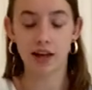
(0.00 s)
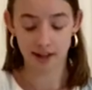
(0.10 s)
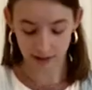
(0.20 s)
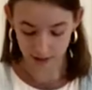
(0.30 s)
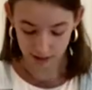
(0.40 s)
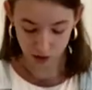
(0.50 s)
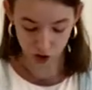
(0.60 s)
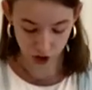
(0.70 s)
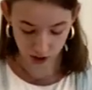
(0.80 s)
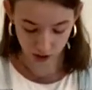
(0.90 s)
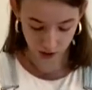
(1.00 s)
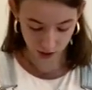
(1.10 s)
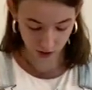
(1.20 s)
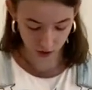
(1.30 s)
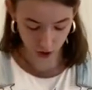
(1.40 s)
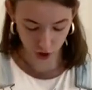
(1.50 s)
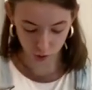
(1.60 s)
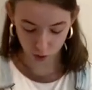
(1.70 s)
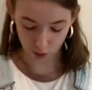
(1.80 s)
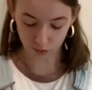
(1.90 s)
It's like this jean,
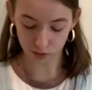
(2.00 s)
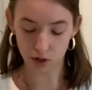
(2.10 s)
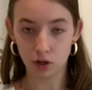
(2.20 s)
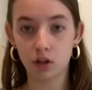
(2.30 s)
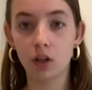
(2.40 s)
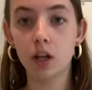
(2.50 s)
cute overall